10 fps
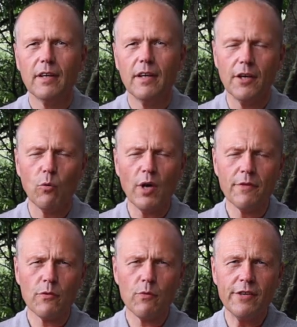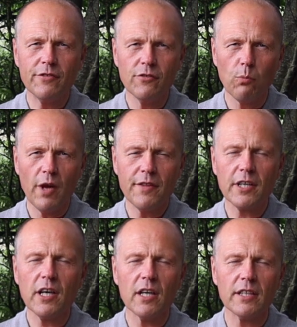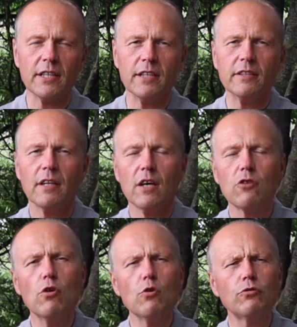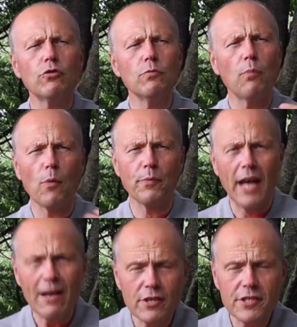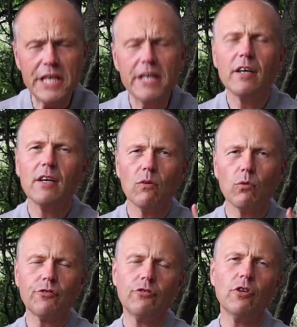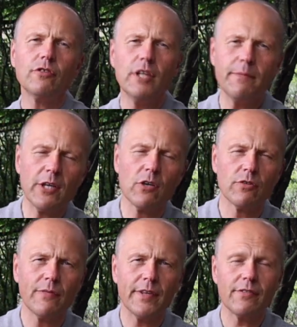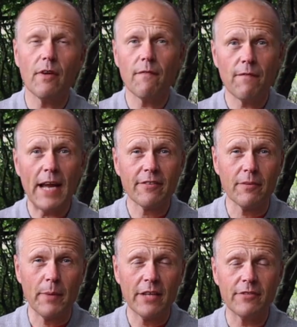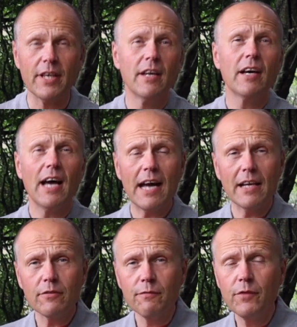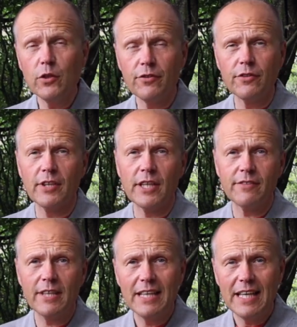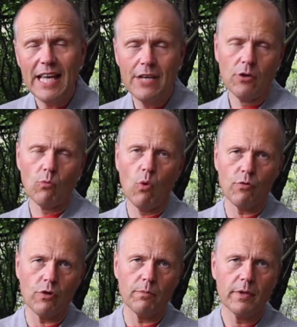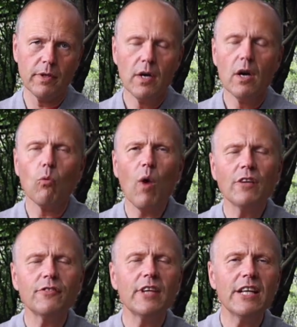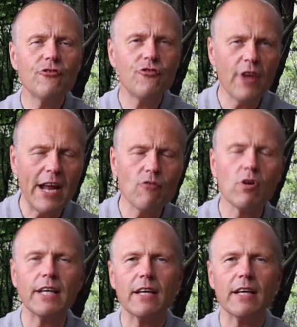Now, one of the reasons why the cardigan grew to popularity was certainly because of its flexibility and its versatility in your wardrobe. Whilst they're generally